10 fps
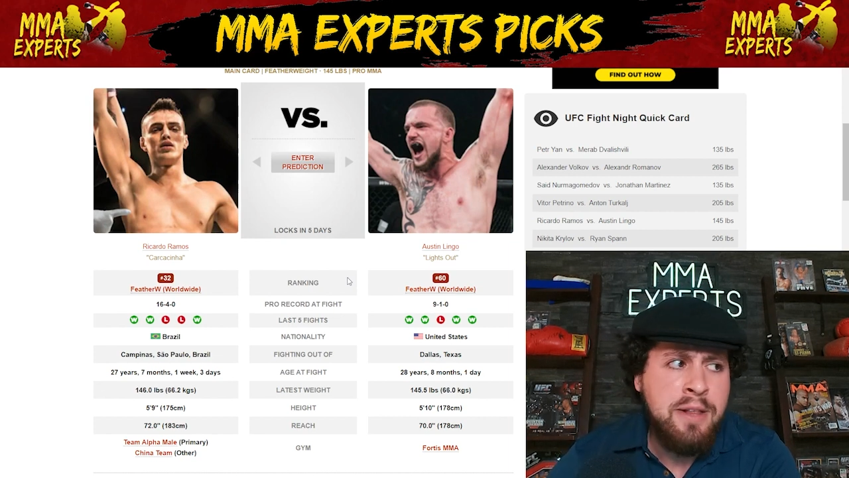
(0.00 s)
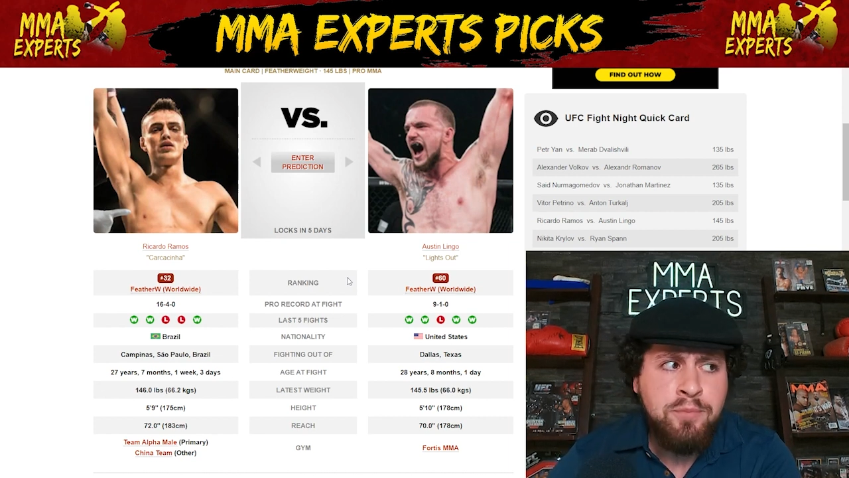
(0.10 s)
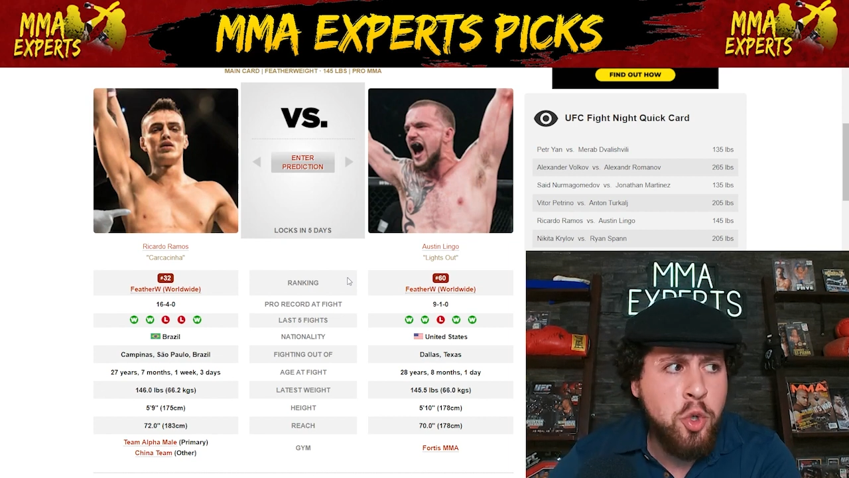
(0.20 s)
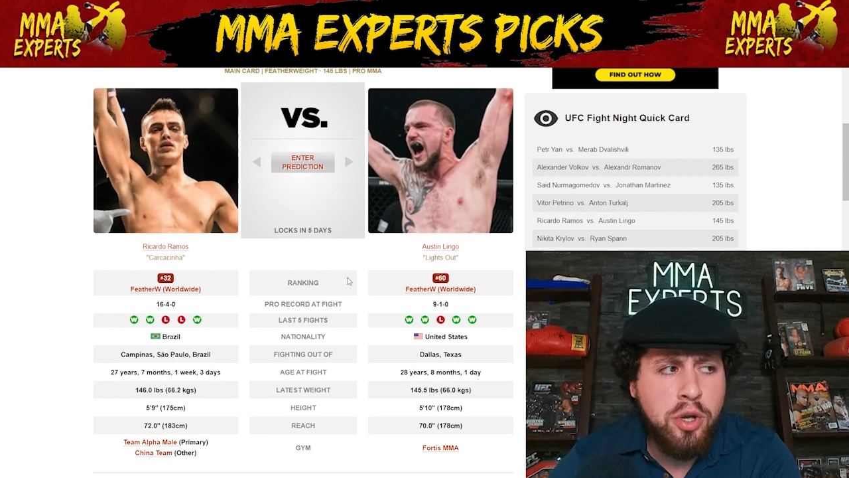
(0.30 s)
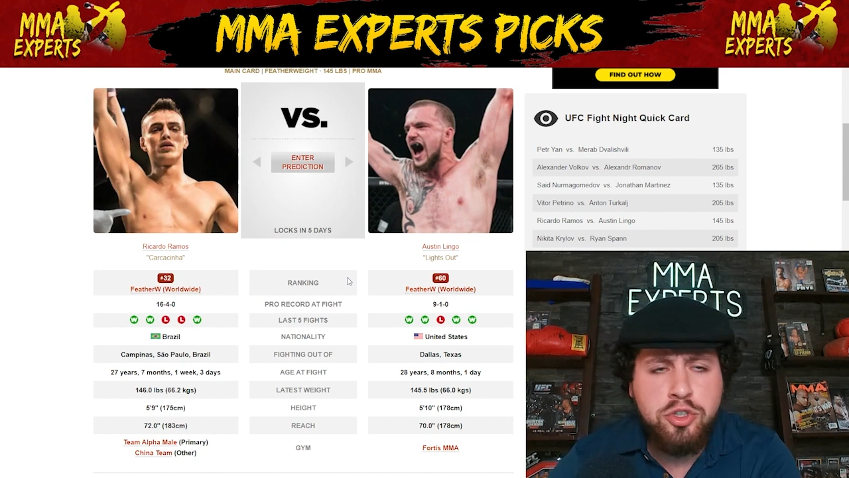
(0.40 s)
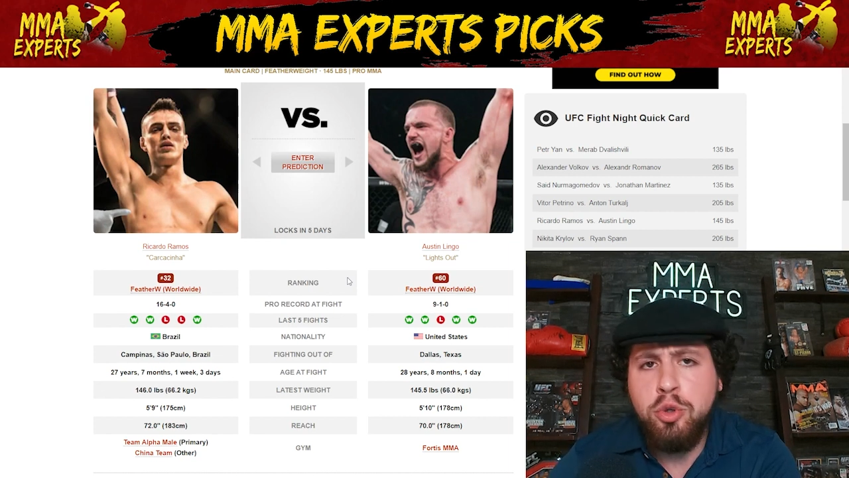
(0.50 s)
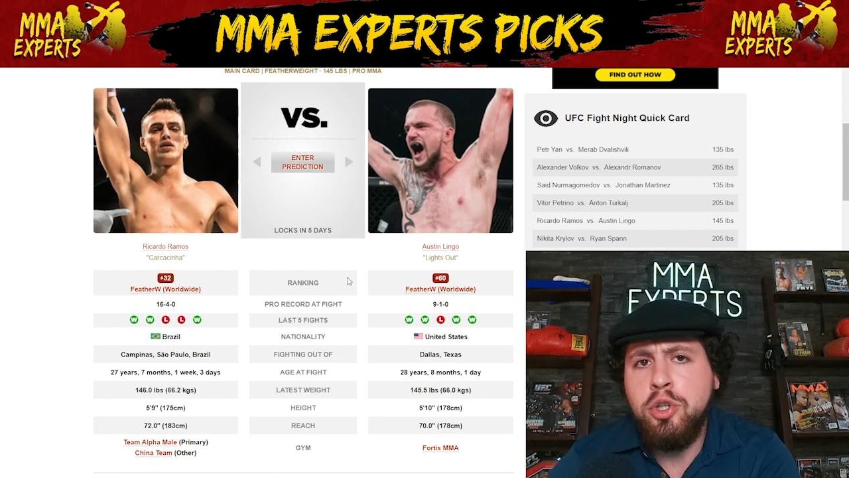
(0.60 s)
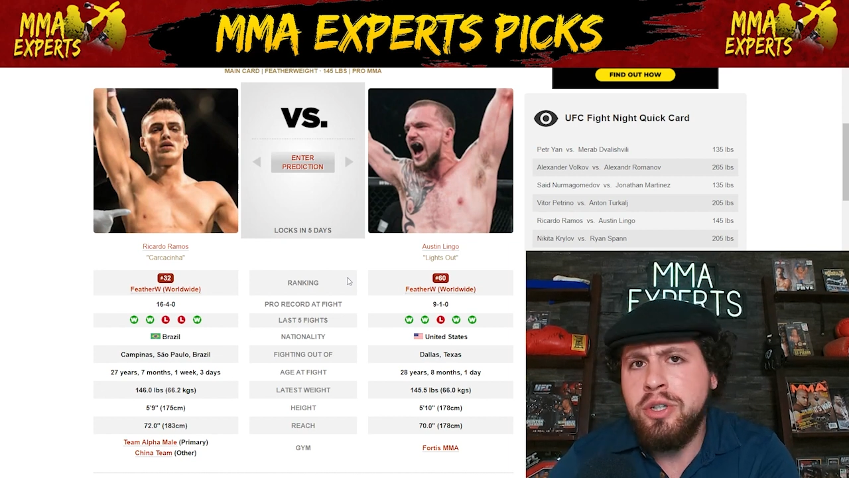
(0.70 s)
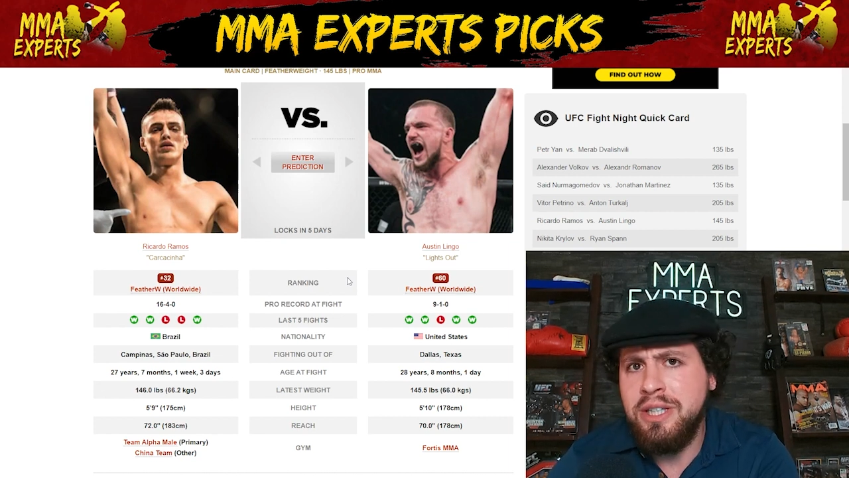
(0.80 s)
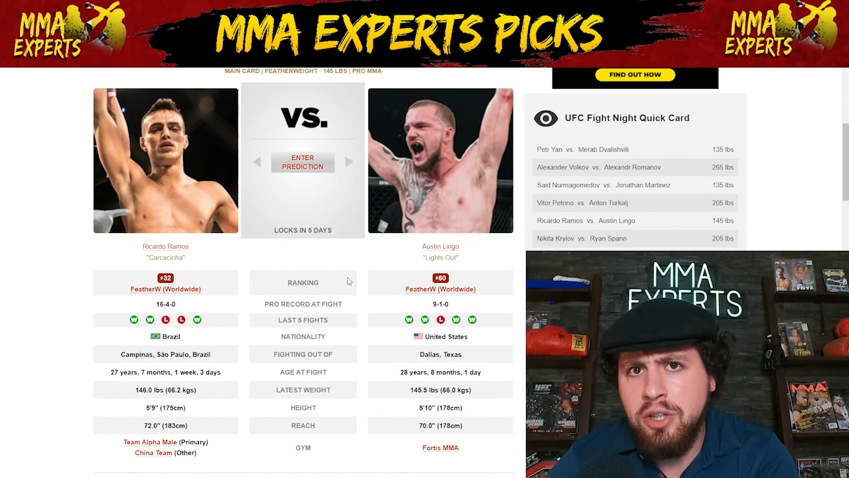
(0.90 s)
You also
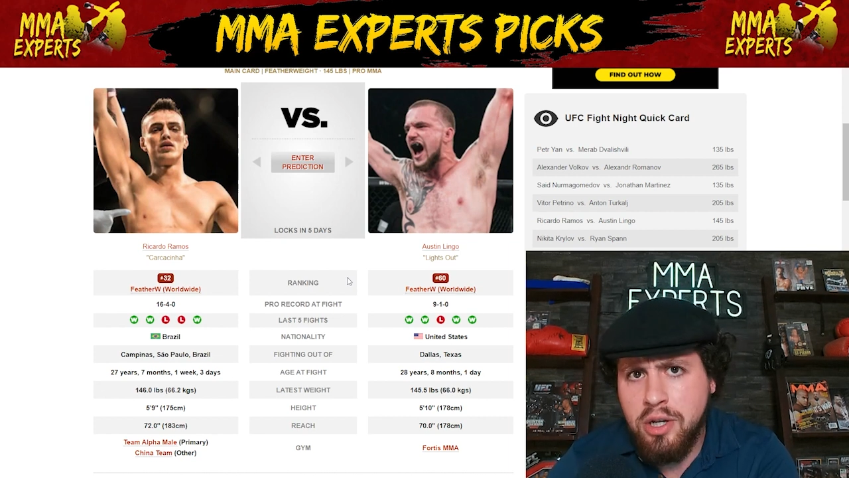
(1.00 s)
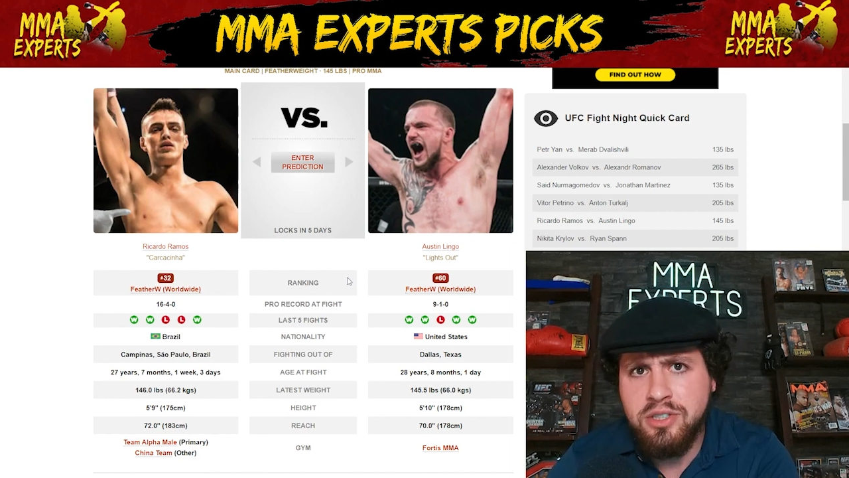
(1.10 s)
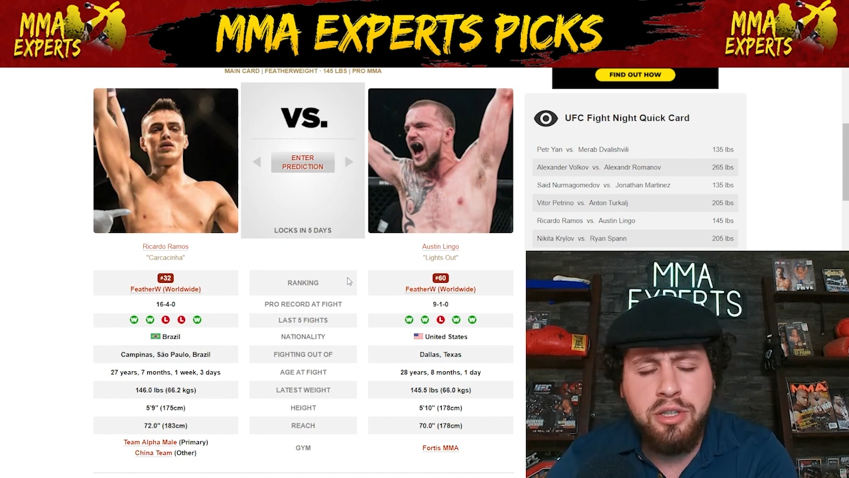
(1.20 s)
look, he lost to